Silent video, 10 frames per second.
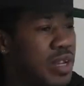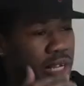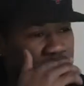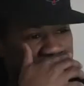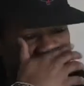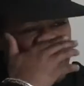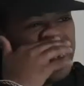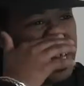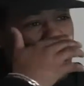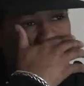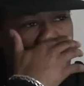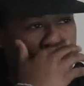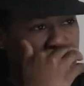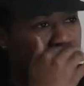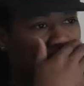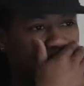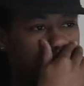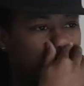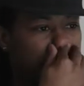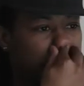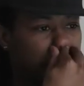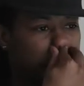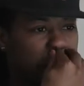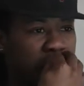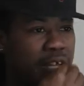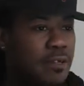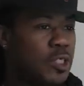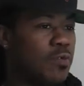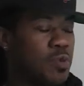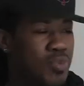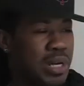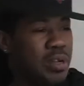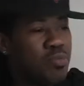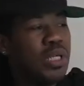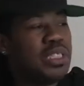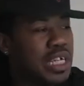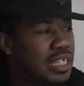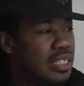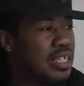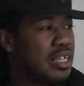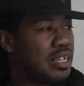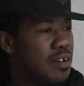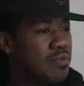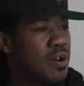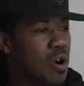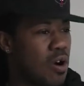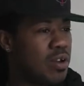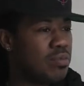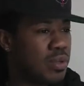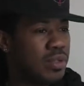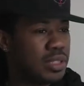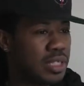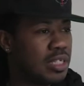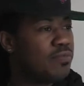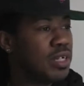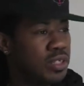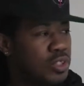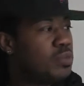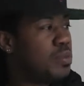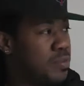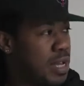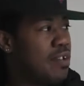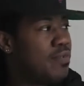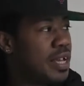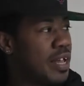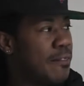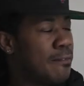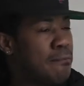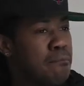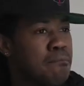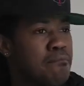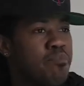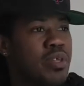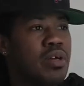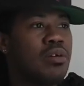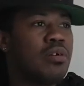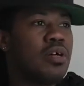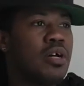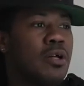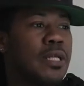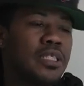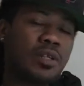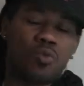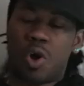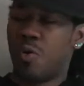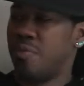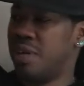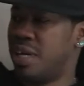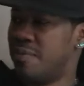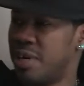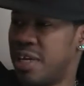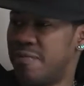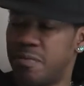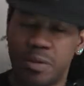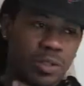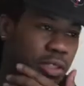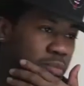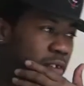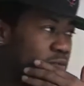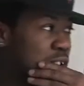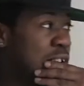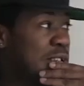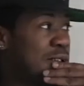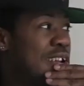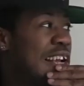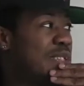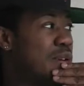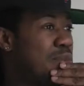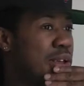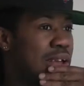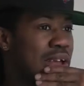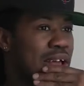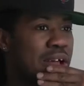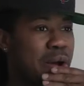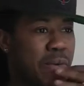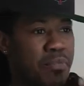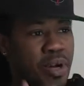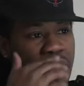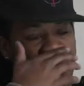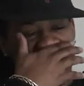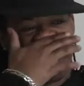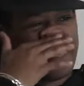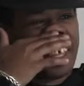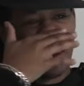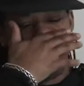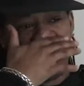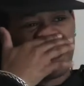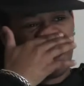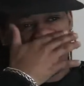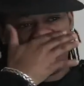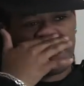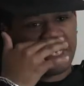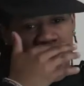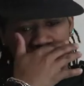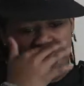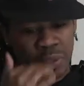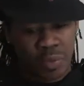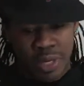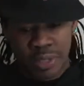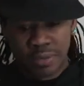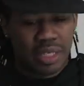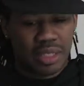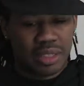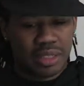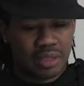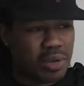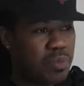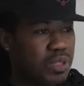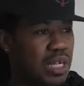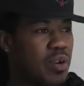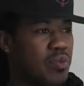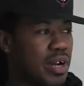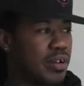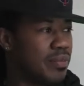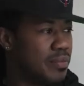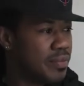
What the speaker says: it is, you know, you gotta pay bills or whatever the case may be. So if you appreciate and love the art and the music, then fuck, you should be paying for that. You know, it's nothing wrong with me giving a gift of music to my friends or whatever the case might be. But, you know, when it turns into a situation where somebody puts out a record,